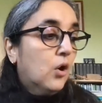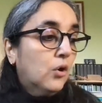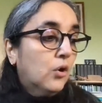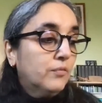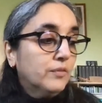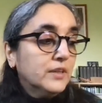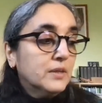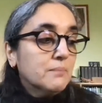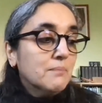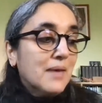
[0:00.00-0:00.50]

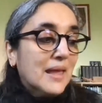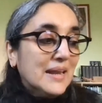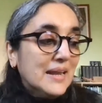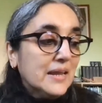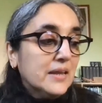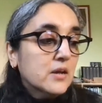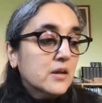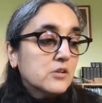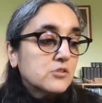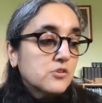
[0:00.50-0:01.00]
Over the
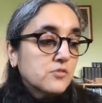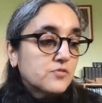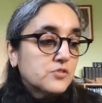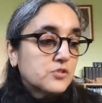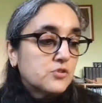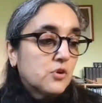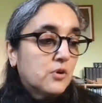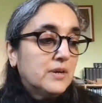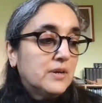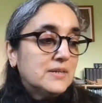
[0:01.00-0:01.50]
many years of
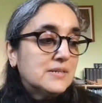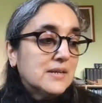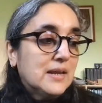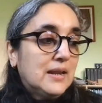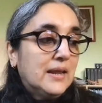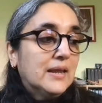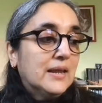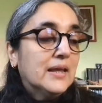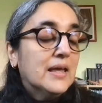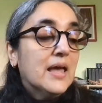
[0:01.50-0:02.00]

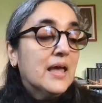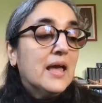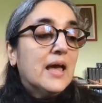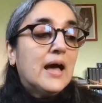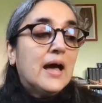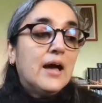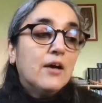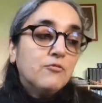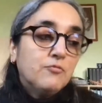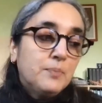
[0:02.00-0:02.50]
storytelling,
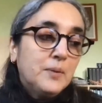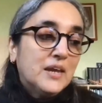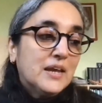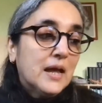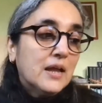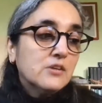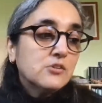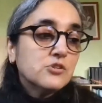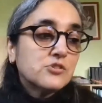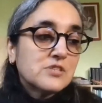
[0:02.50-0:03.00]
I've
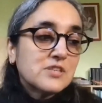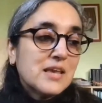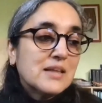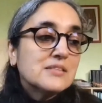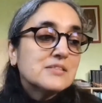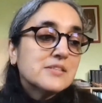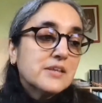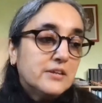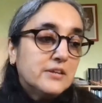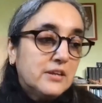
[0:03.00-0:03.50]
begun to
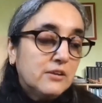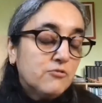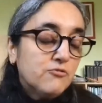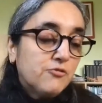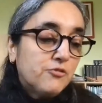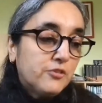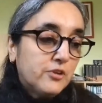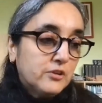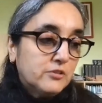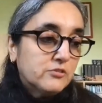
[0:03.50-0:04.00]
sense a
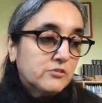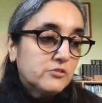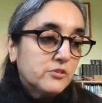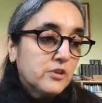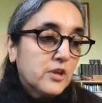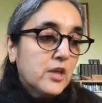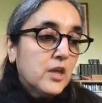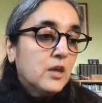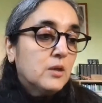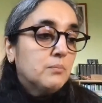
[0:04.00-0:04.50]
difference
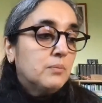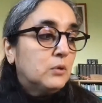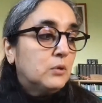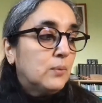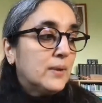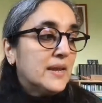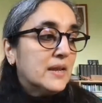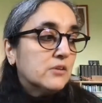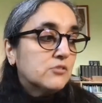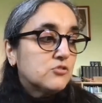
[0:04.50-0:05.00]

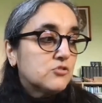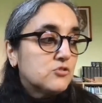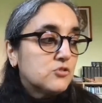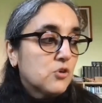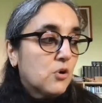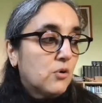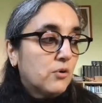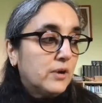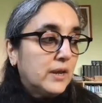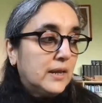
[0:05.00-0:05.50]
between a
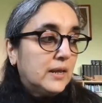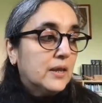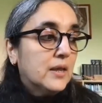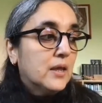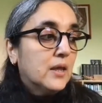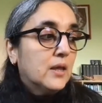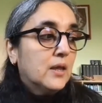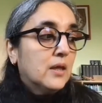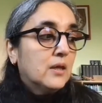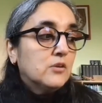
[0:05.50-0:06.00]
story
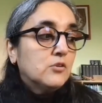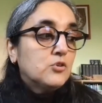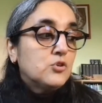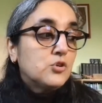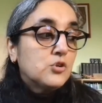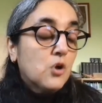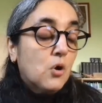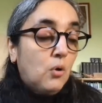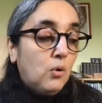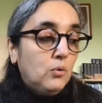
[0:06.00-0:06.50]

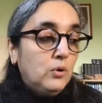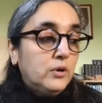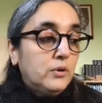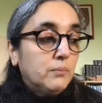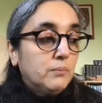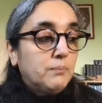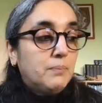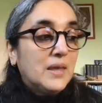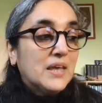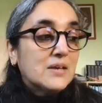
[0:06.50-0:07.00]
told
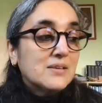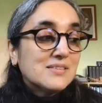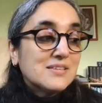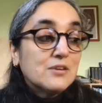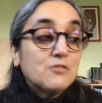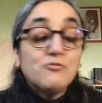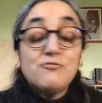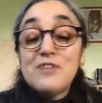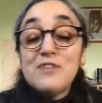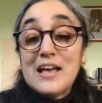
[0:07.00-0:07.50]
because
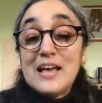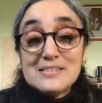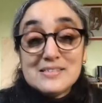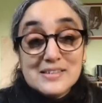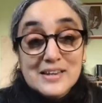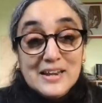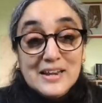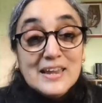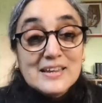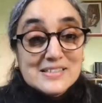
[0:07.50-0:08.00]
it
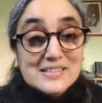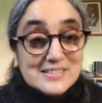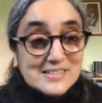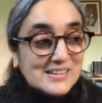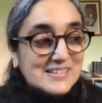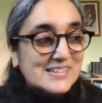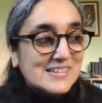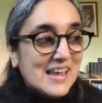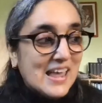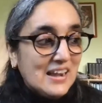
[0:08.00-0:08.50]
fascinates the
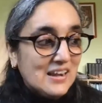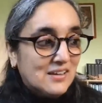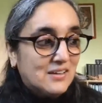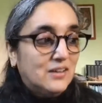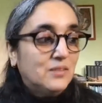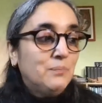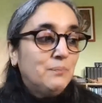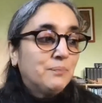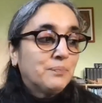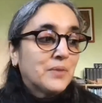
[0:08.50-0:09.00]

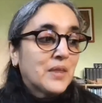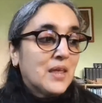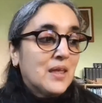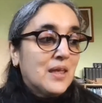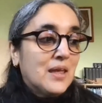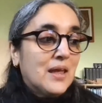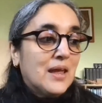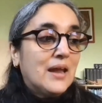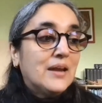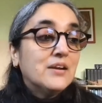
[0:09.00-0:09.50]
teller
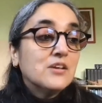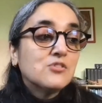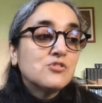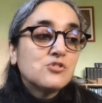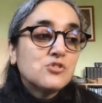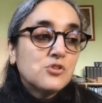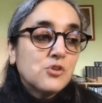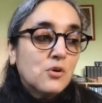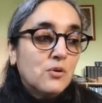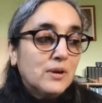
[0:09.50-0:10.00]
and a
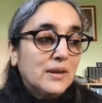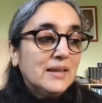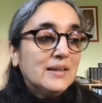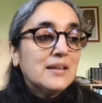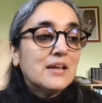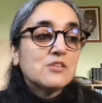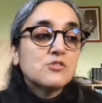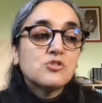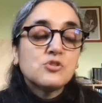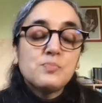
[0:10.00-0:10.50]
story
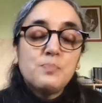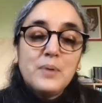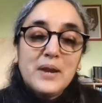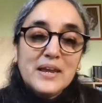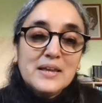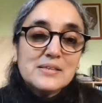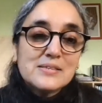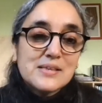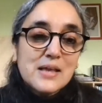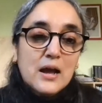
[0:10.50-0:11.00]
that
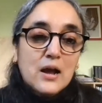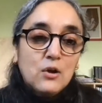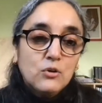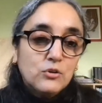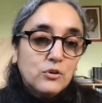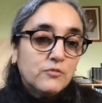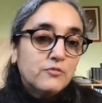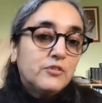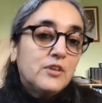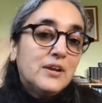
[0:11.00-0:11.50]
springs
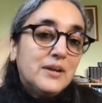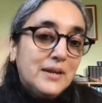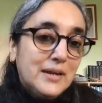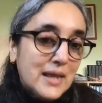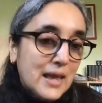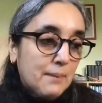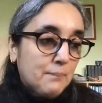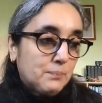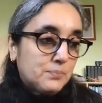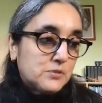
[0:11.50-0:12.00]
out of the
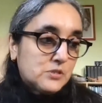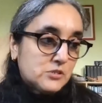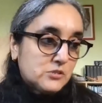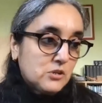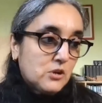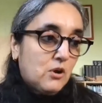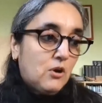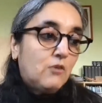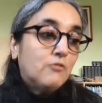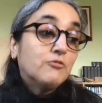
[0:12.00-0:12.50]

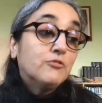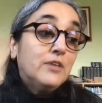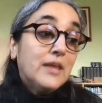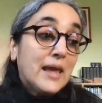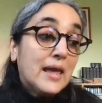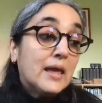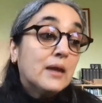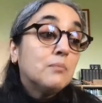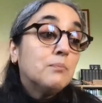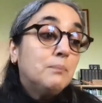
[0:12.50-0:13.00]
depths of
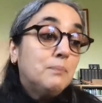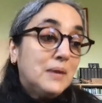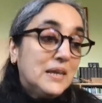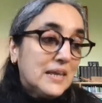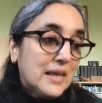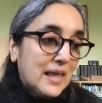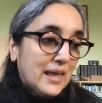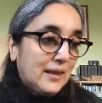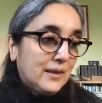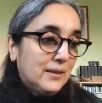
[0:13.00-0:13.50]
their
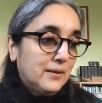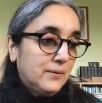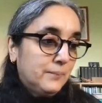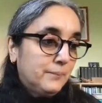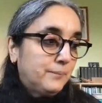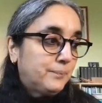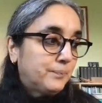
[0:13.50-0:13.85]
being.